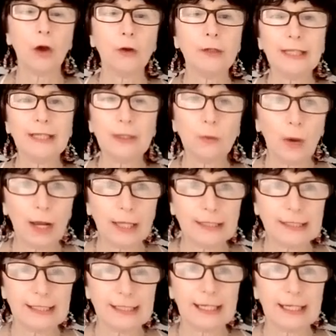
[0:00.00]
the only
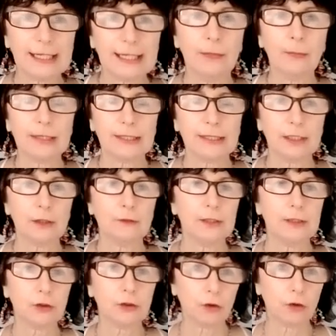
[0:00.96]
ones that keep
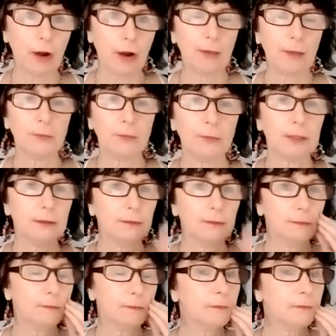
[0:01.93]
ourselves trapped.